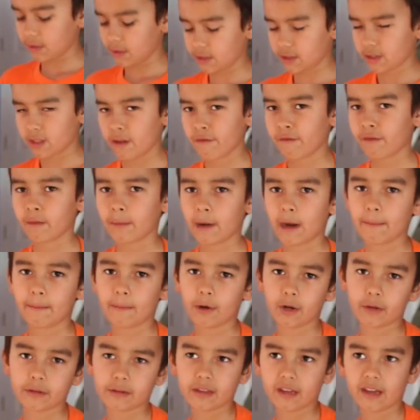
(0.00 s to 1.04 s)
this stuff for my
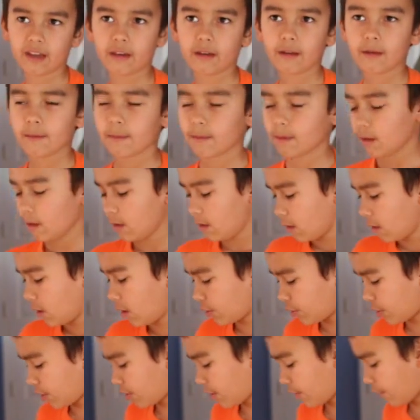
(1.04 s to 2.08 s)
birthday
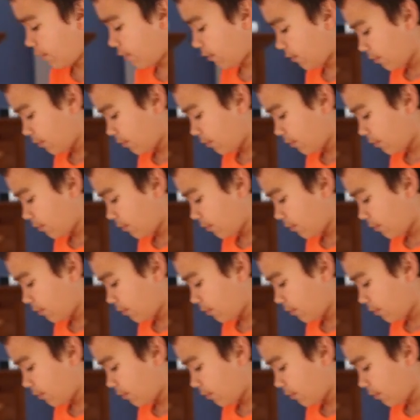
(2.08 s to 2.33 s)
just a